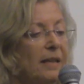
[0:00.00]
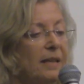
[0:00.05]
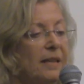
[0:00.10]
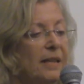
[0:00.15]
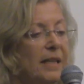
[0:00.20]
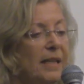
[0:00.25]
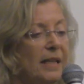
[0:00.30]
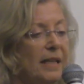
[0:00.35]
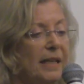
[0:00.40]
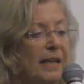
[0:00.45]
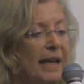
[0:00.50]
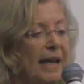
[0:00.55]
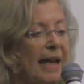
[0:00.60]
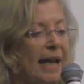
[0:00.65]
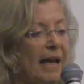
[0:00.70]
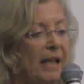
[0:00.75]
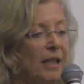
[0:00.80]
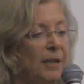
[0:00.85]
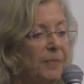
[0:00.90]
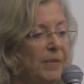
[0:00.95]
The
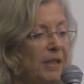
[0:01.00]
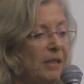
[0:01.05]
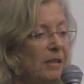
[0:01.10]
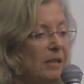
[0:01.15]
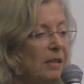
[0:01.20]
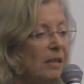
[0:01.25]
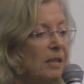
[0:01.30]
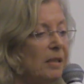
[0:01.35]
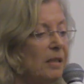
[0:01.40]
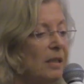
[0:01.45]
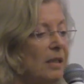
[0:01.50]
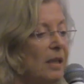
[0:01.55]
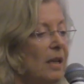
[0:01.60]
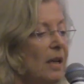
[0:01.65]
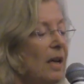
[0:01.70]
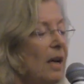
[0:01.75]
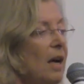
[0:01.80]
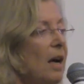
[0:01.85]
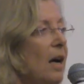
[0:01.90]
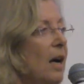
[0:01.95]
elements
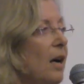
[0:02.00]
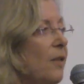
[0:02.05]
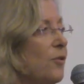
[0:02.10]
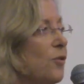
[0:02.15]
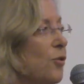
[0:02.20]
of